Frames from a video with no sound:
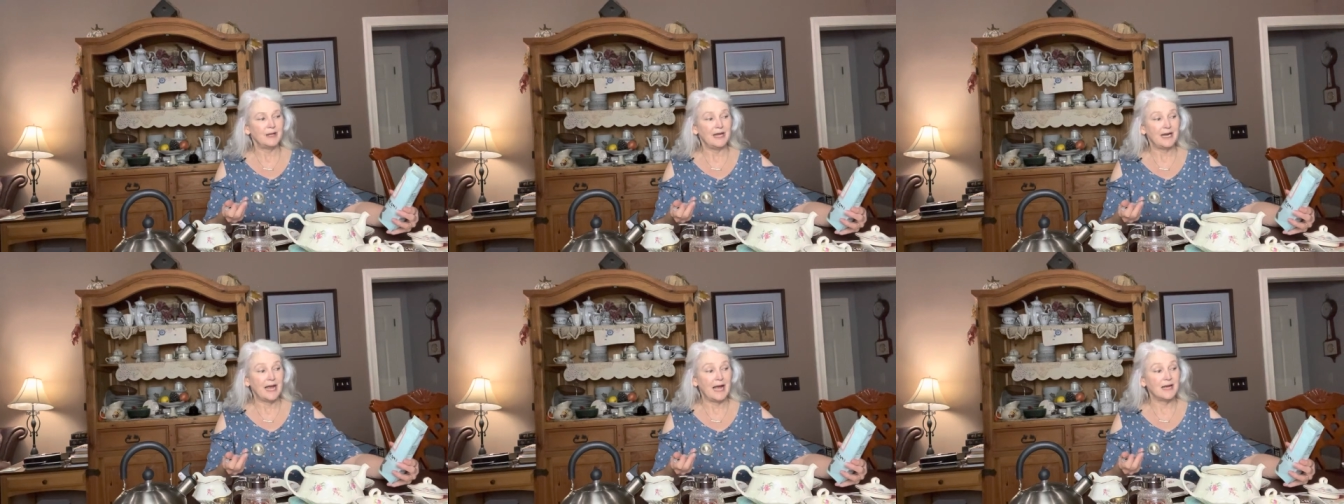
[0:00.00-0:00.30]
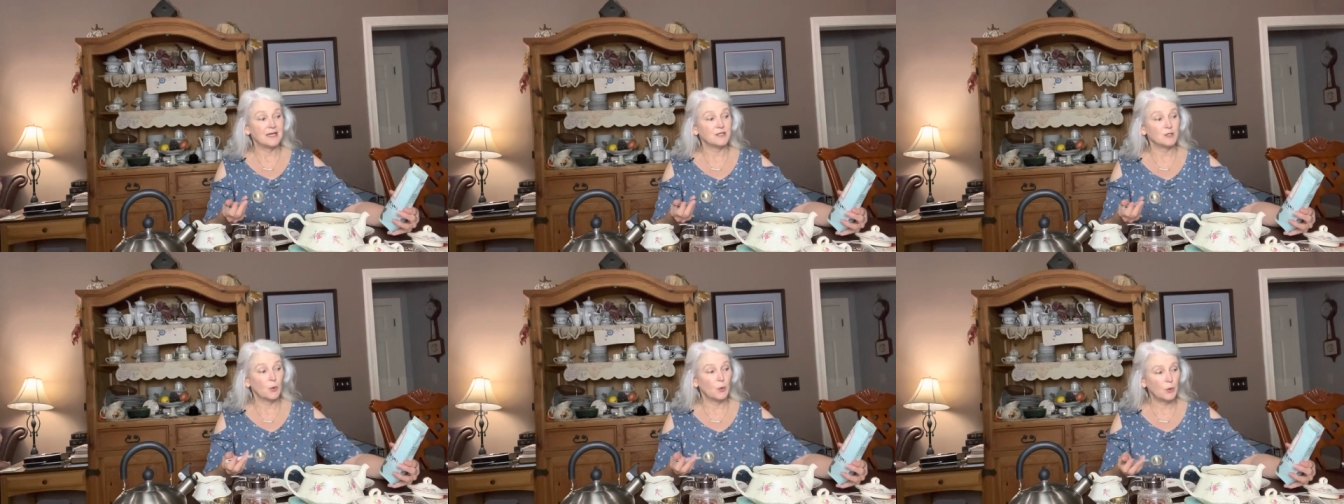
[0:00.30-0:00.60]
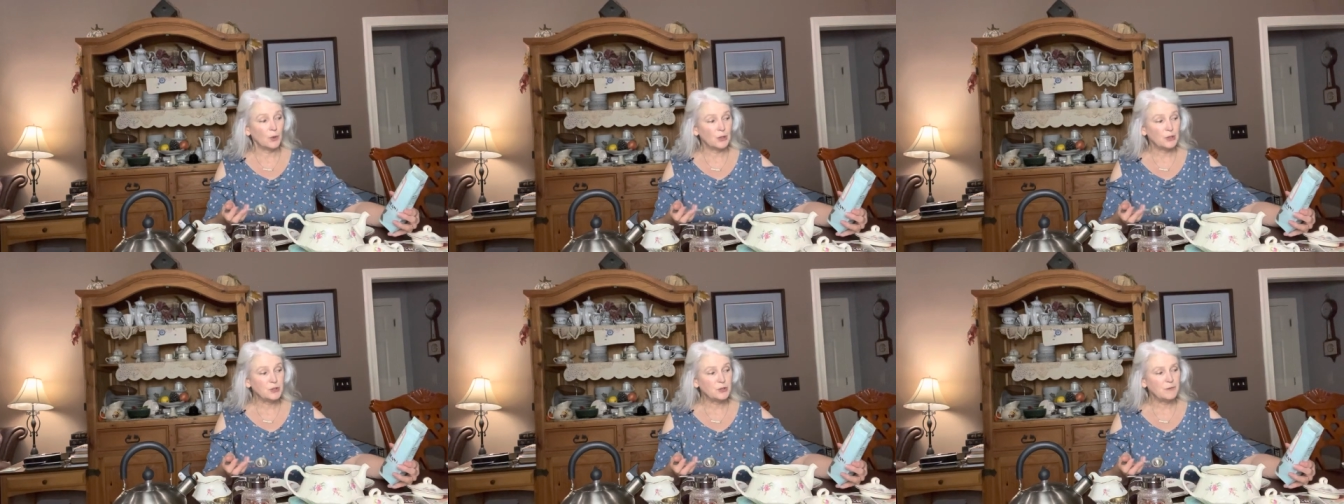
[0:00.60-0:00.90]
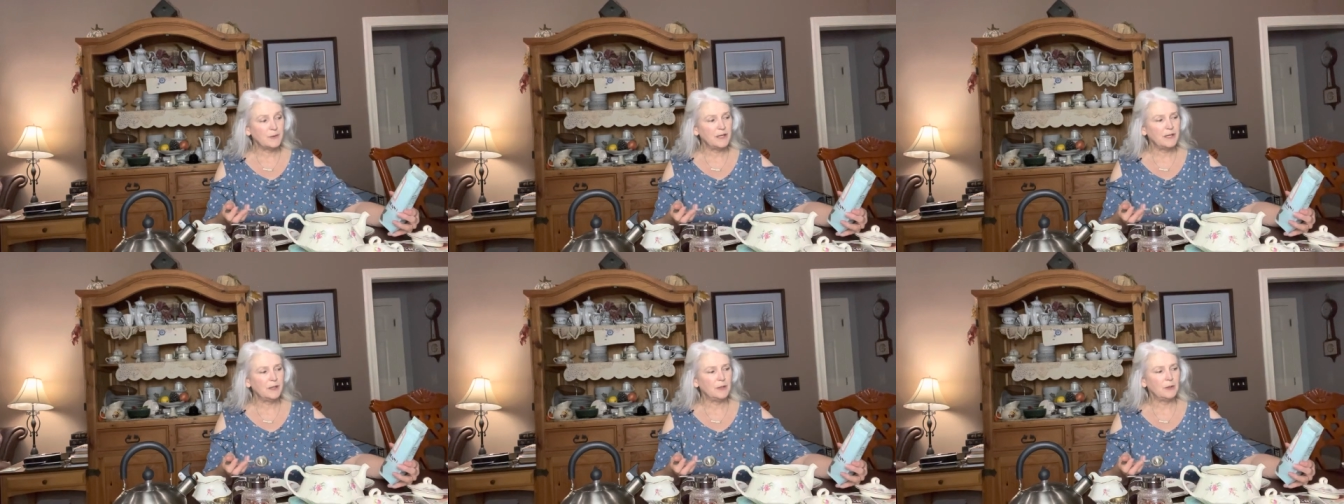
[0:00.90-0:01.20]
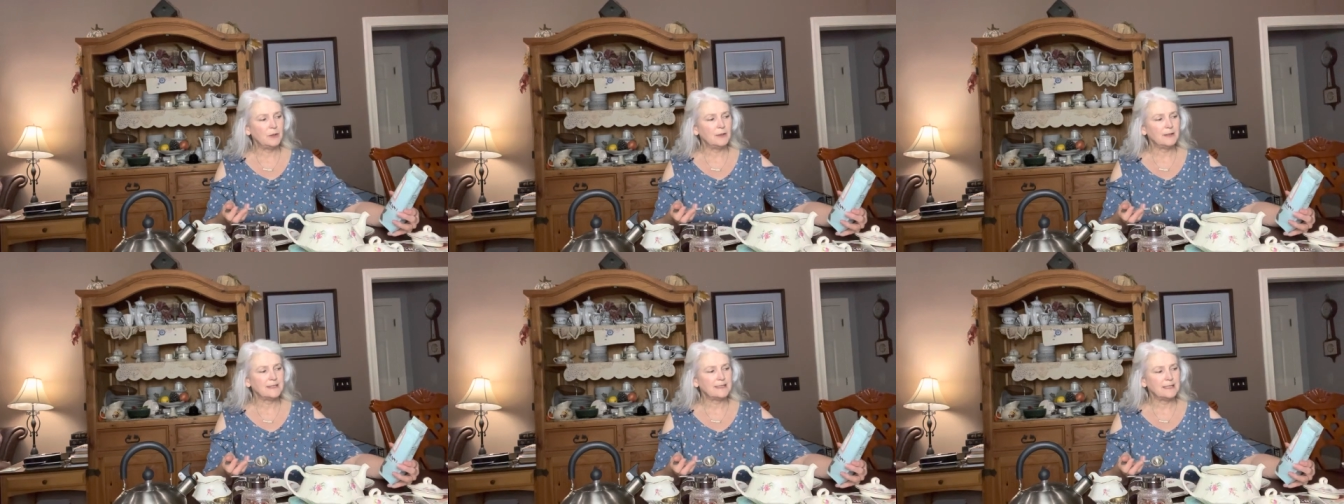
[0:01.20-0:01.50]
it has orange
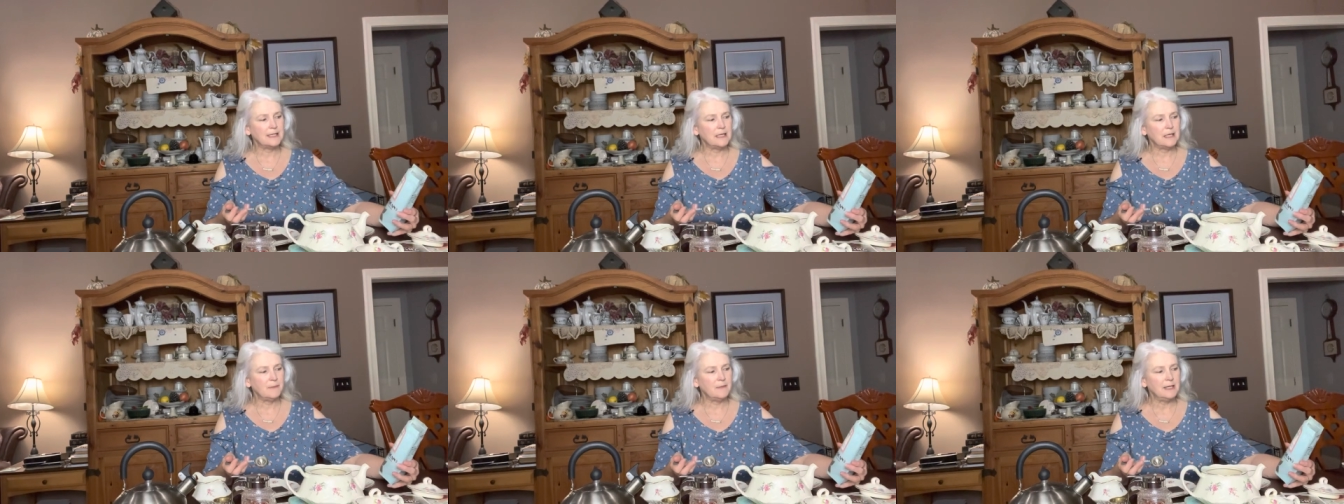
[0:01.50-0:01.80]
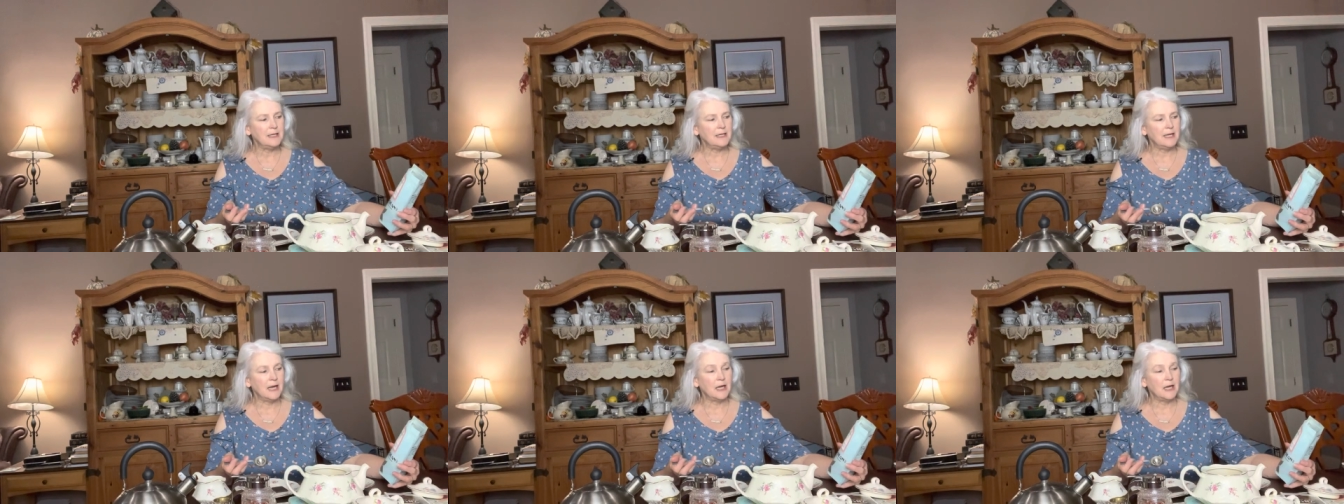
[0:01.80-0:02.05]
peel, cinnamon,